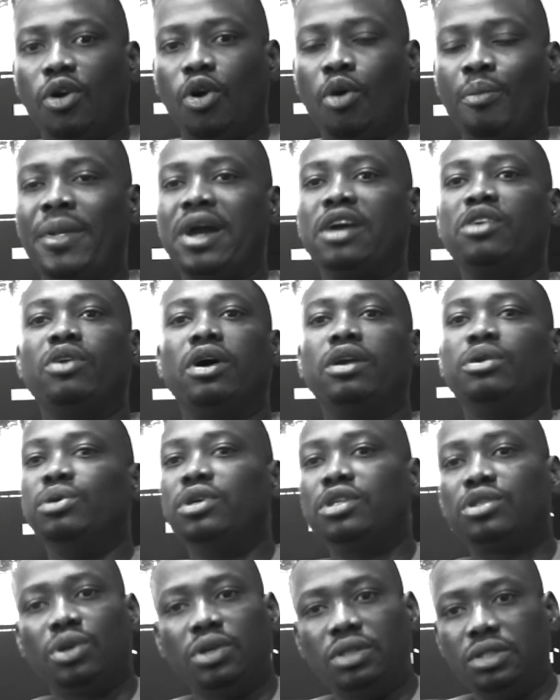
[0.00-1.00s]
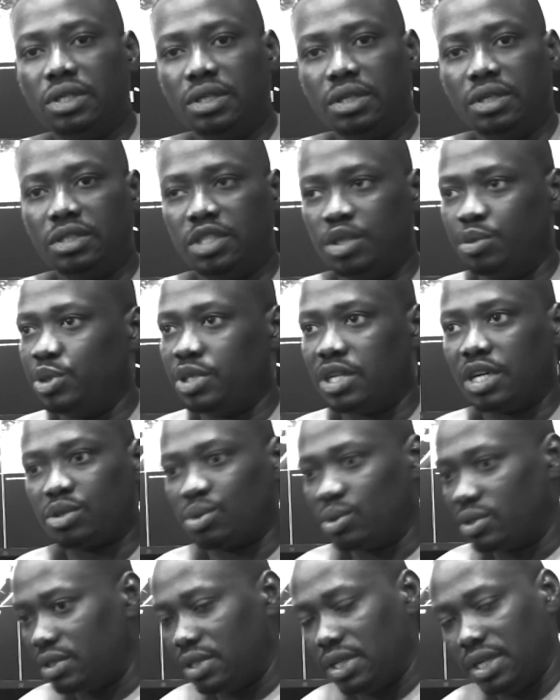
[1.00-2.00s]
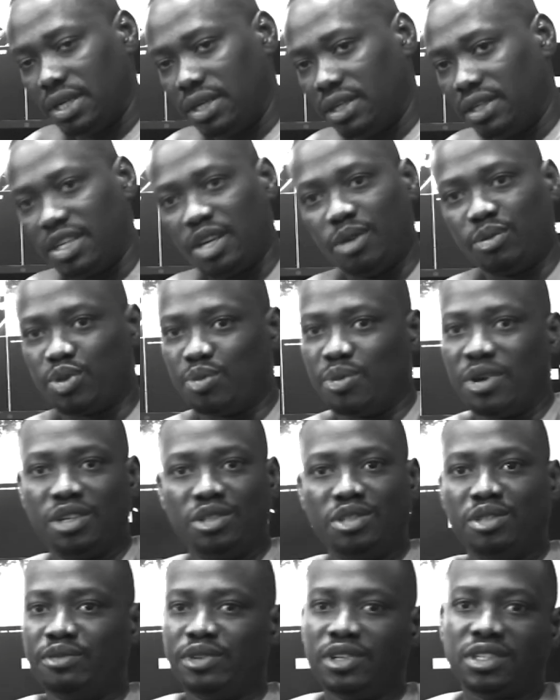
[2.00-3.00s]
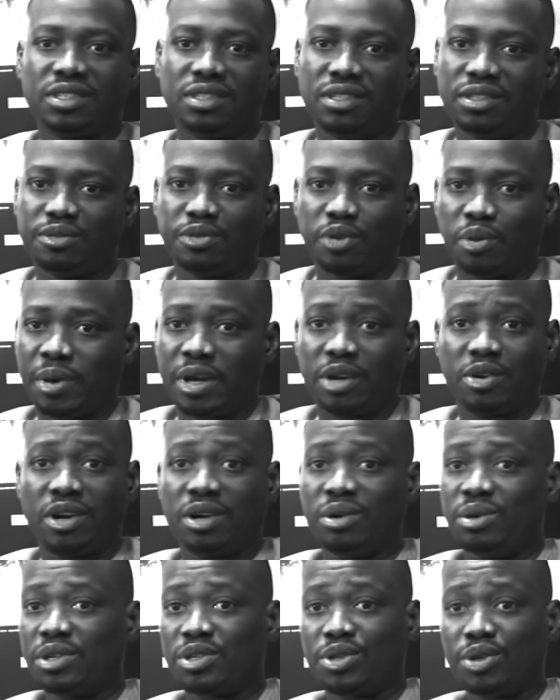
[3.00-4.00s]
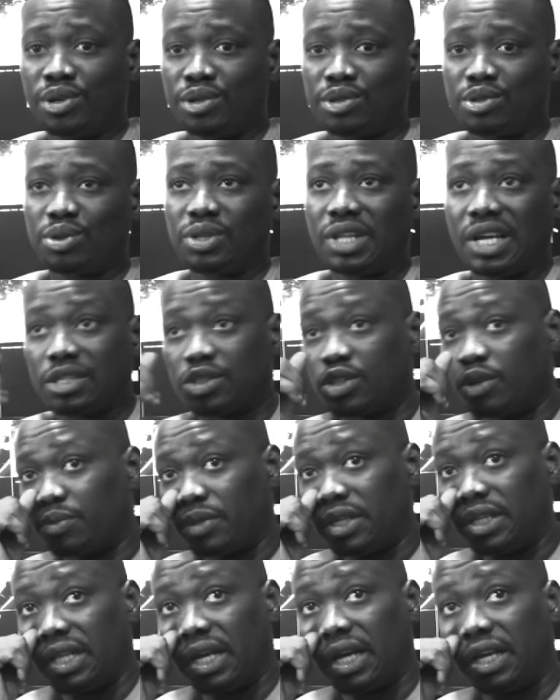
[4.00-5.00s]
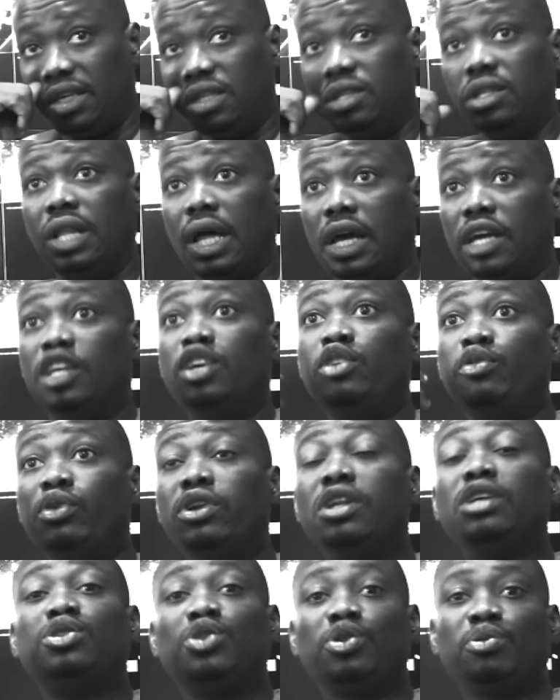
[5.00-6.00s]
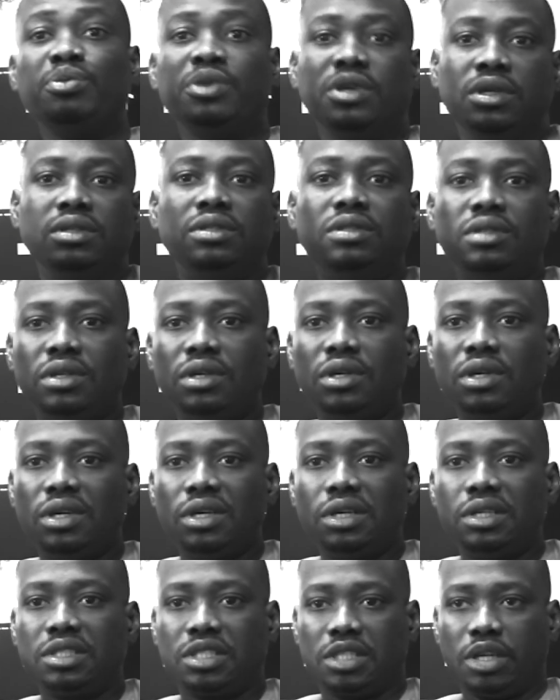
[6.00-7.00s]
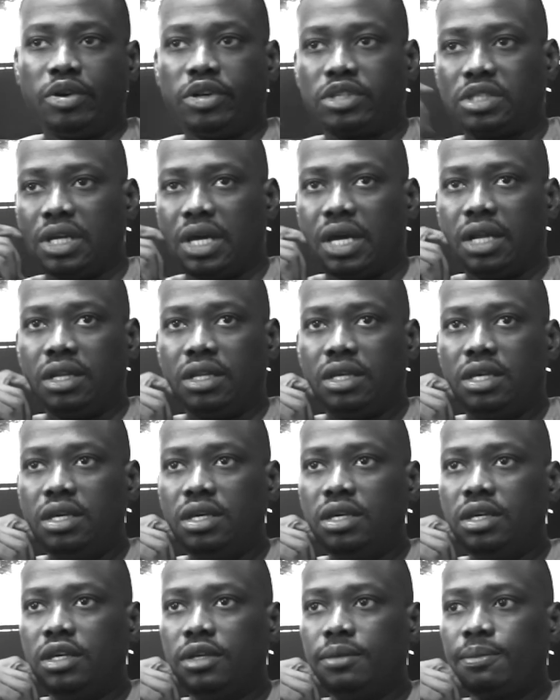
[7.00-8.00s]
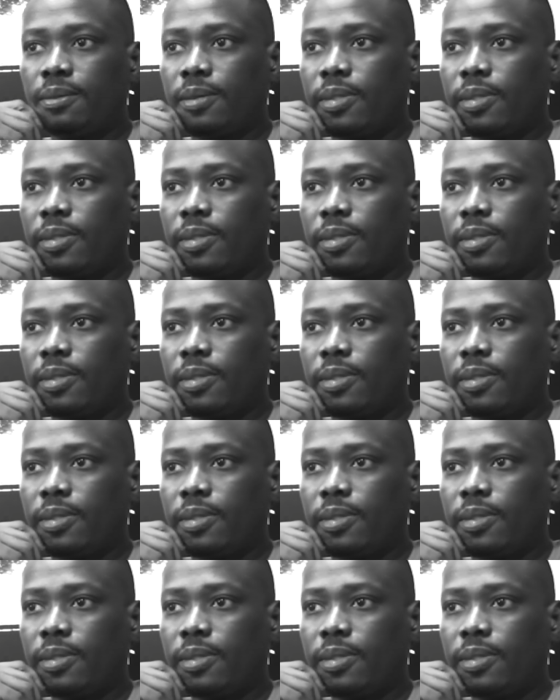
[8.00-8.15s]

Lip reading: On my graduation day, Jimmy, that was the day, he came to my university for my graduation. So that's something that he really took me seriously. And he